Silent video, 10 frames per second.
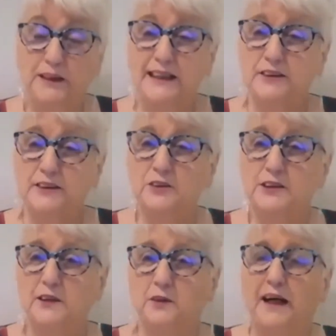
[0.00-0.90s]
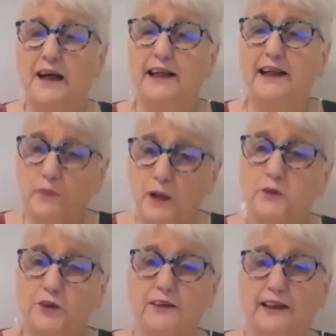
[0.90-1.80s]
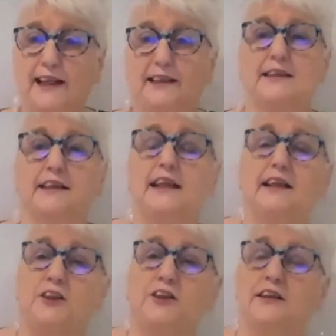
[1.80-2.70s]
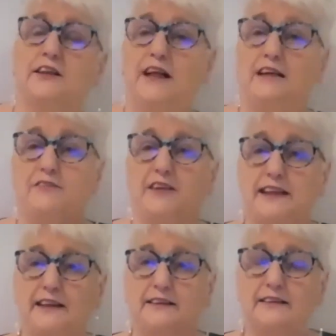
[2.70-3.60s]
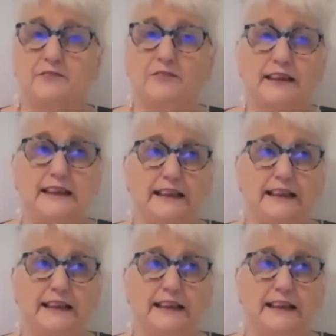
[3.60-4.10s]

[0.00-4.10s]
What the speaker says: but it's also about emotional isolation and that feeling of